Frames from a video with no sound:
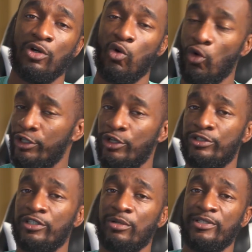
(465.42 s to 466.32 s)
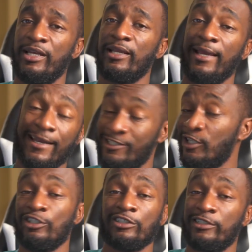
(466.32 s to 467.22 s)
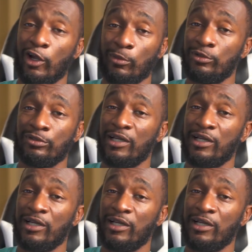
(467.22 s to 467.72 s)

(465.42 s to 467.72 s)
on your subject and it's gonna look terrible.